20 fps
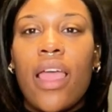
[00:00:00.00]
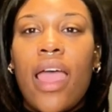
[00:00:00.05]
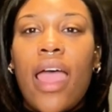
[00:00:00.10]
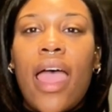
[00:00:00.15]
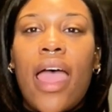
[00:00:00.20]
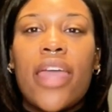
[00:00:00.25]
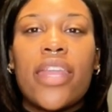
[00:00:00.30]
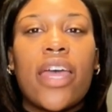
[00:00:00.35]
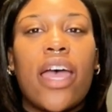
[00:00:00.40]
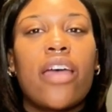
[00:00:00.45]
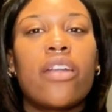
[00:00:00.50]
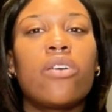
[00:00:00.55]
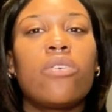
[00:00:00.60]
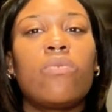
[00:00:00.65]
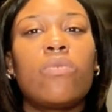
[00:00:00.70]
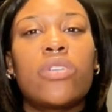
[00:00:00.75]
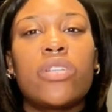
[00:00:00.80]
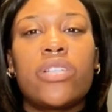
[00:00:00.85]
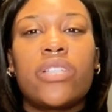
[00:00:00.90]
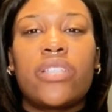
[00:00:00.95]
And I don't
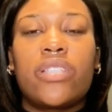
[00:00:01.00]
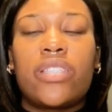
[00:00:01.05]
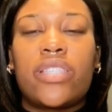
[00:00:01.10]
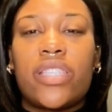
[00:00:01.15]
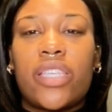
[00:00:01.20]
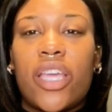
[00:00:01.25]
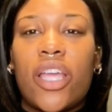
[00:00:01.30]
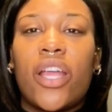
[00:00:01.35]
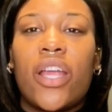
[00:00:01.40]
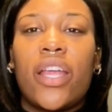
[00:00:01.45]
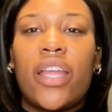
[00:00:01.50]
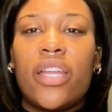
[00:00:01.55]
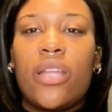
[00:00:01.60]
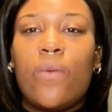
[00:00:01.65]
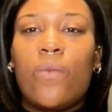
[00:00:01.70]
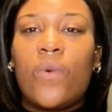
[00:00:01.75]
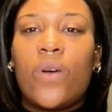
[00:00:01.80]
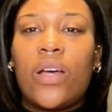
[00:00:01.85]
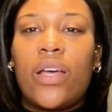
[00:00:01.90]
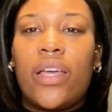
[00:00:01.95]
want to scare
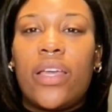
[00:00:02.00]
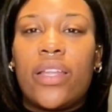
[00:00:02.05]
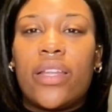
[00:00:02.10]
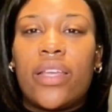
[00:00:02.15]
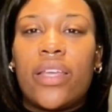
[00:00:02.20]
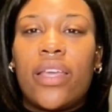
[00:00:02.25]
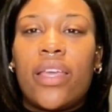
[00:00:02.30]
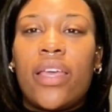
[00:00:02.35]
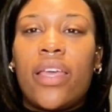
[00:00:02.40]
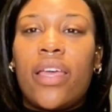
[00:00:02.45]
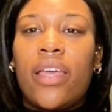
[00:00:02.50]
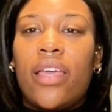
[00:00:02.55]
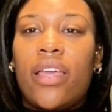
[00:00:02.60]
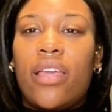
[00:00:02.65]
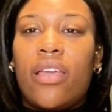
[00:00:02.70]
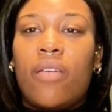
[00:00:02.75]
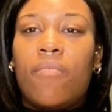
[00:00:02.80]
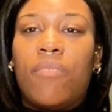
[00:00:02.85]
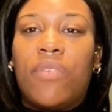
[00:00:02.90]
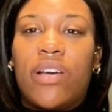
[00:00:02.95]
anyone,
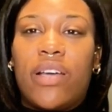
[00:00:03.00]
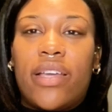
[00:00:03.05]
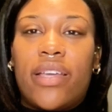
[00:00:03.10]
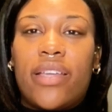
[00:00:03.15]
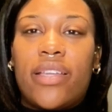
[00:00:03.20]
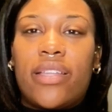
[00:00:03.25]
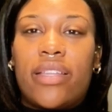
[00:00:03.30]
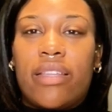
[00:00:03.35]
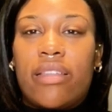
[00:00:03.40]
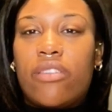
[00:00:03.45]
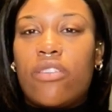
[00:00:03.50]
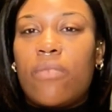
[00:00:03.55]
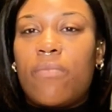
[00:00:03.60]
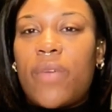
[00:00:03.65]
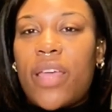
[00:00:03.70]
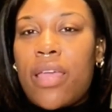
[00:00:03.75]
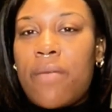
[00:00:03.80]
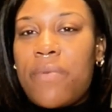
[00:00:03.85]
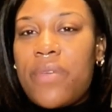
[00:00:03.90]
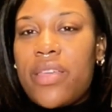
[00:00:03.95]
but your
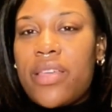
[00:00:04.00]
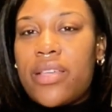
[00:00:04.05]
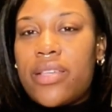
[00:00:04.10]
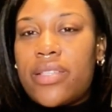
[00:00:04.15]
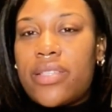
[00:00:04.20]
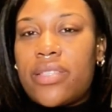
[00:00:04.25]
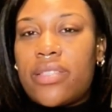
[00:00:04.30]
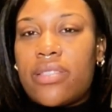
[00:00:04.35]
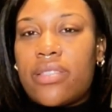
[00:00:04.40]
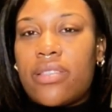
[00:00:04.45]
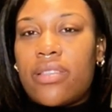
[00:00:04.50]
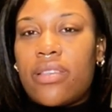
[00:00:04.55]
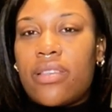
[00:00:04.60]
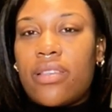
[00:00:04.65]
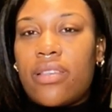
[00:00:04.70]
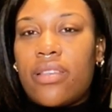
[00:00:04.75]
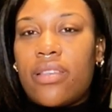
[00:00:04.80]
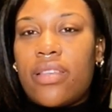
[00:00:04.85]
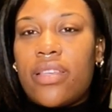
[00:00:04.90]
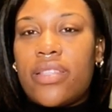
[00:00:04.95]
baby
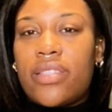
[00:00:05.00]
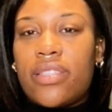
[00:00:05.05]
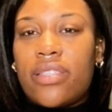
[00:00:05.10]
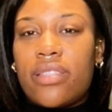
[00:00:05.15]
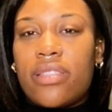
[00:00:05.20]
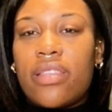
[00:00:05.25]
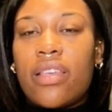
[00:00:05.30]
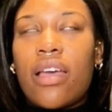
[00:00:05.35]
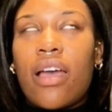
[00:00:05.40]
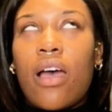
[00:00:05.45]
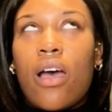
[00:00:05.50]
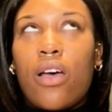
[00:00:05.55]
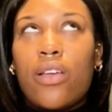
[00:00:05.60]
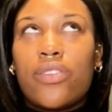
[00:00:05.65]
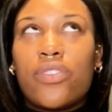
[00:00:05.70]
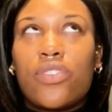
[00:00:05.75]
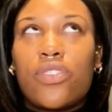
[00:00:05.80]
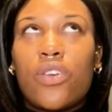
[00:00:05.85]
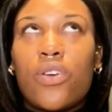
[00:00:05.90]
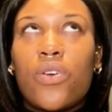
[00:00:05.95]
it's
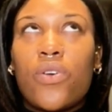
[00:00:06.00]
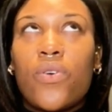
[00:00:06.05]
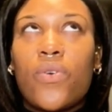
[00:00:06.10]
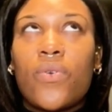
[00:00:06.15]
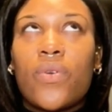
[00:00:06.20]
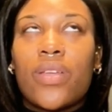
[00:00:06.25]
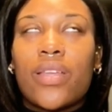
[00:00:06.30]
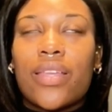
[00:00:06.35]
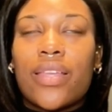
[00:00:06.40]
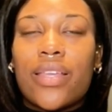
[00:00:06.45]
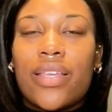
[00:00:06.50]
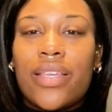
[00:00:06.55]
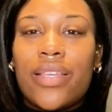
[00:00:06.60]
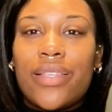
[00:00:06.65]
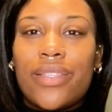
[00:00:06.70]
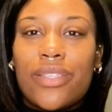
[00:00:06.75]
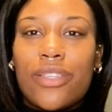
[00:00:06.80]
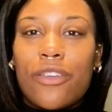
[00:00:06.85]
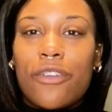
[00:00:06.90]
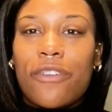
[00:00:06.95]
also
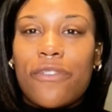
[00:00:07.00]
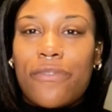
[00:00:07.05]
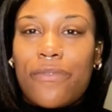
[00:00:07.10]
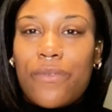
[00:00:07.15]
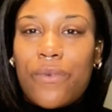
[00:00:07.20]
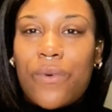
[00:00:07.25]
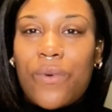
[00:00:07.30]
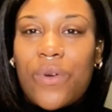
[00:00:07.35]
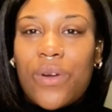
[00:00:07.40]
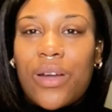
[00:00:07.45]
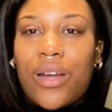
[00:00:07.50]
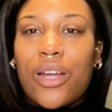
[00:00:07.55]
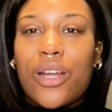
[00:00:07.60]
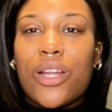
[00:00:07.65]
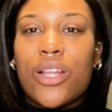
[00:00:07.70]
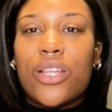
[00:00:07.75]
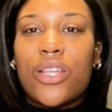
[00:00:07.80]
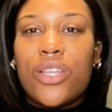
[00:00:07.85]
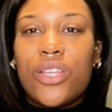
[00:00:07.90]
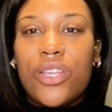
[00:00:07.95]
easier for
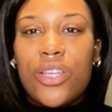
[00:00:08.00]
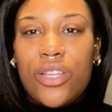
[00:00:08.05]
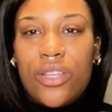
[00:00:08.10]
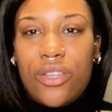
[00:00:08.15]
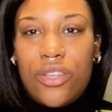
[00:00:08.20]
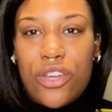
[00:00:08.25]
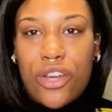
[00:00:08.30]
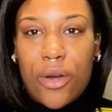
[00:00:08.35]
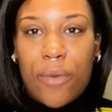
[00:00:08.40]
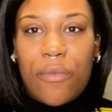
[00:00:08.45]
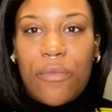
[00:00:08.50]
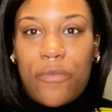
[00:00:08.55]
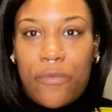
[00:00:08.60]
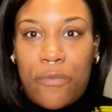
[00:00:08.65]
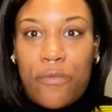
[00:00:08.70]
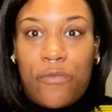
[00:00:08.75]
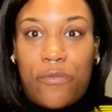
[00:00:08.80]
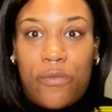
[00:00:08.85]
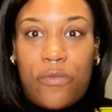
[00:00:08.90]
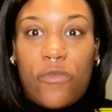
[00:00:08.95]
a
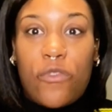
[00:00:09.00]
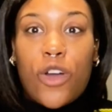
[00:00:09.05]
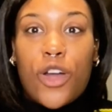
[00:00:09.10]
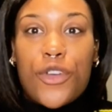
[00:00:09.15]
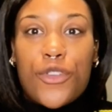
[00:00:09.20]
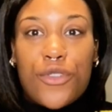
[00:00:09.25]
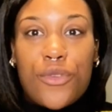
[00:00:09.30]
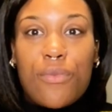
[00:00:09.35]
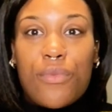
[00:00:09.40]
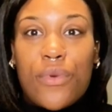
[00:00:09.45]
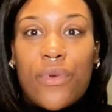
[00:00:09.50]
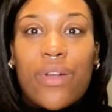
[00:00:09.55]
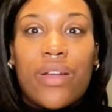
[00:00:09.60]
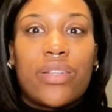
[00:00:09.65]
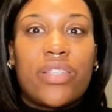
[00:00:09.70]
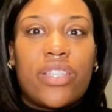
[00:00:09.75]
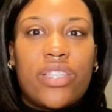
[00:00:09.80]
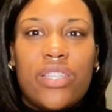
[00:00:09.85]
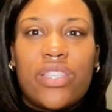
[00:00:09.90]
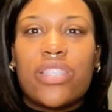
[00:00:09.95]

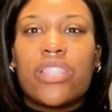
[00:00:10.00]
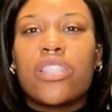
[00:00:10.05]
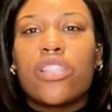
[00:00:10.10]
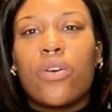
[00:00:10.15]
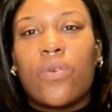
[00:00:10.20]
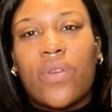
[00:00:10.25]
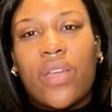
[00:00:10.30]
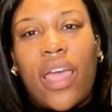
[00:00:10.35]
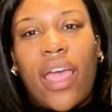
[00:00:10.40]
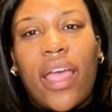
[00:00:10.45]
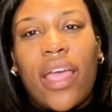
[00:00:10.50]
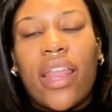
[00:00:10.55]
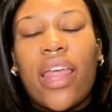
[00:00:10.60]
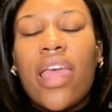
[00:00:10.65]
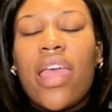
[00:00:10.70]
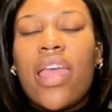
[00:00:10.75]
newborn to dislocate